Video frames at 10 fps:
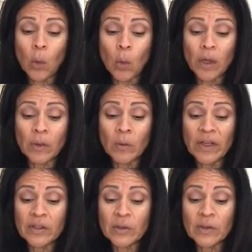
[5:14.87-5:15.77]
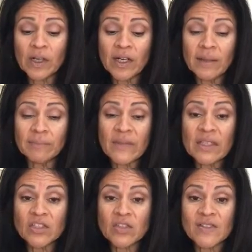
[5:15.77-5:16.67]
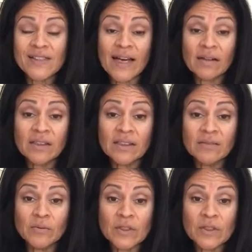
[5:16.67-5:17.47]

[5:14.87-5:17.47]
or whether it's just salad.